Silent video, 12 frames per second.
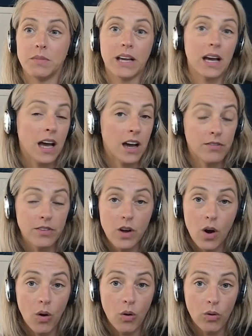Like, I have
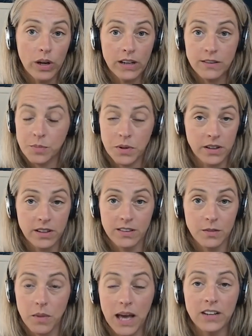no
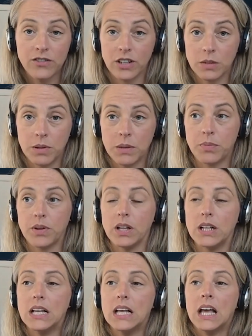experience managing people.